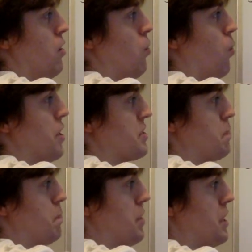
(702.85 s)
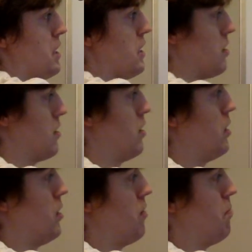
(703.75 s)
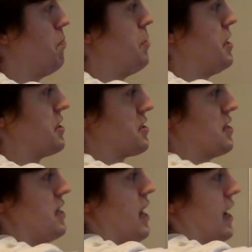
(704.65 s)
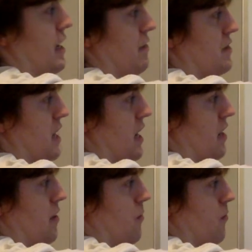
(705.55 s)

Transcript: What is B? B is negative 10.